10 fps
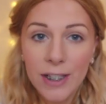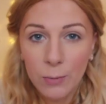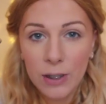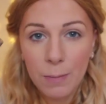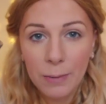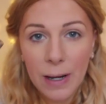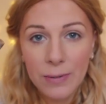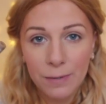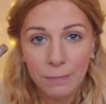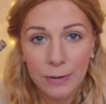So once my
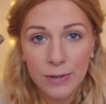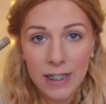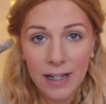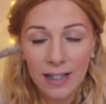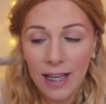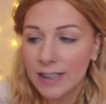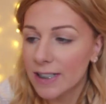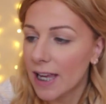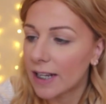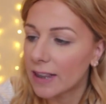brows are filled in, I like
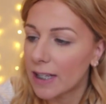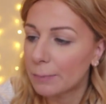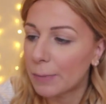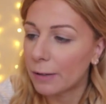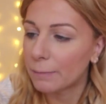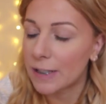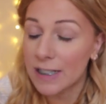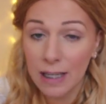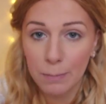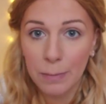to take the
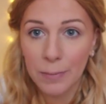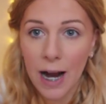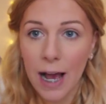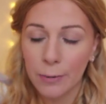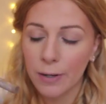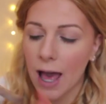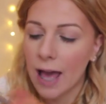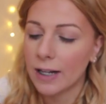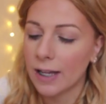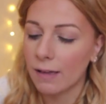Benefit Gimme Brow,
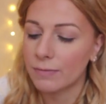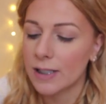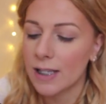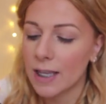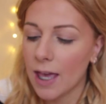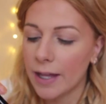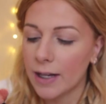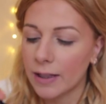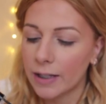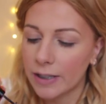and I have this
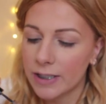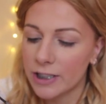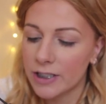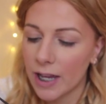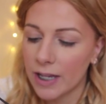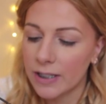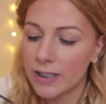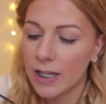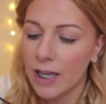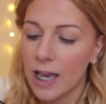again in the lightest shade.